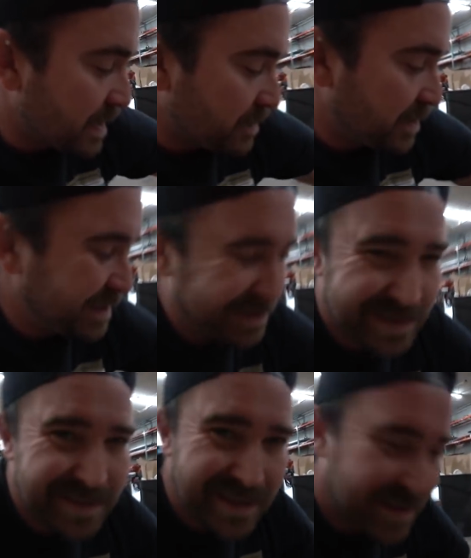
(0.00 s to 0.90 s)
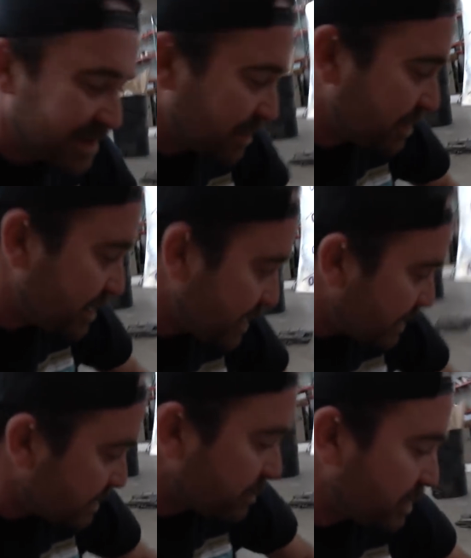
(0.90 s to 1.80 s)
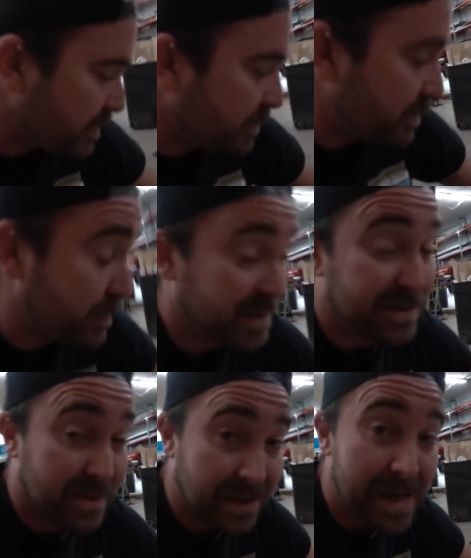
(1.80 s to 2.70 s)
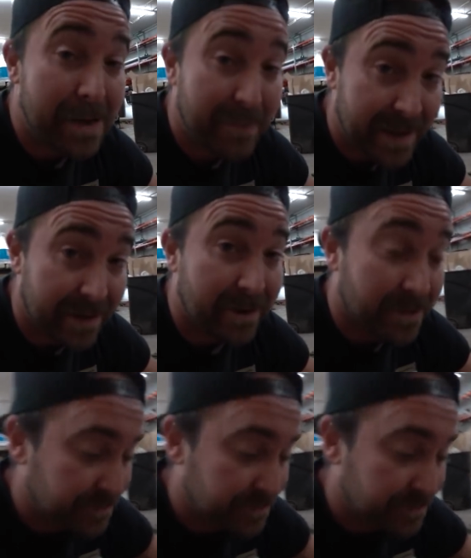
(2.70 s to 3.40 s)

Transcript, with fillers: I don't think this is necessarily the highest quality one, but this is a lot better.